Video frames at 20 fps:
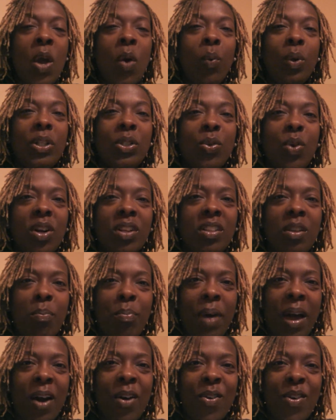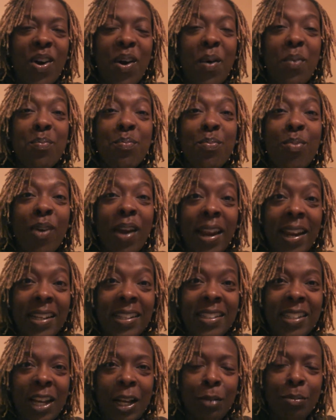we talked about
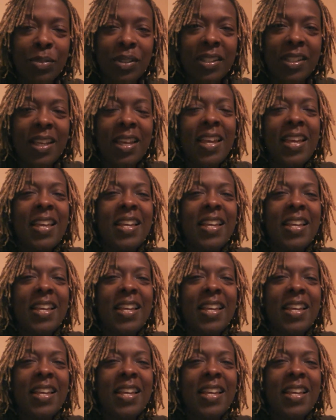brain dumps.